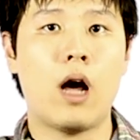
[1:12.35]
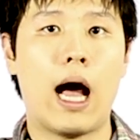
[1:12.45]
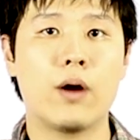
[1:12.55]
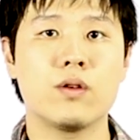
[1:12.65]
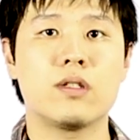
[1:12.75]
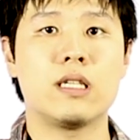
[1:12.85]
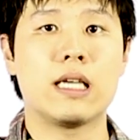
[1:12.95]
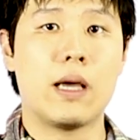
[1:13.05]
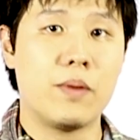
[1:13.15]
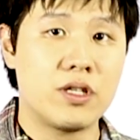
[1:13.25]
How you
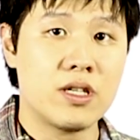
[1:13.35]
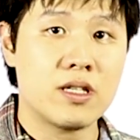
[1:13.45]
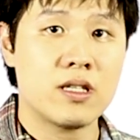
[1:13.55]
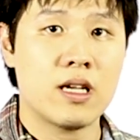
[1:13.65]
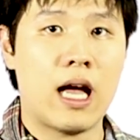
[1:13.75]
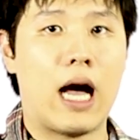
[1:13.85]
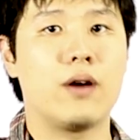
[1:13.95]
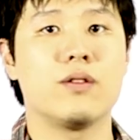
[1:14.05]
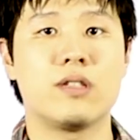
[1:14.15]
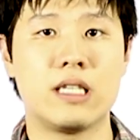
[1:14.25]
see images,
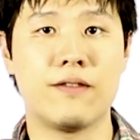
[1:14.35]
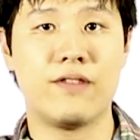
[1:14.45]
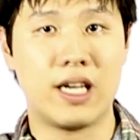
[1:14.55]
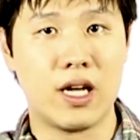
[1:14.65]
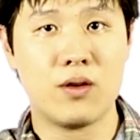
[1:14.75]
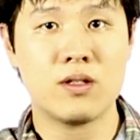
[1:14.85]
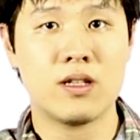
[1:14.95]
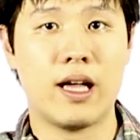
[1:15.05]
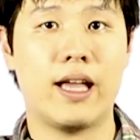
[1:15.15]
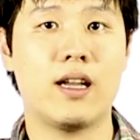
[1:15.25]
how you see videos,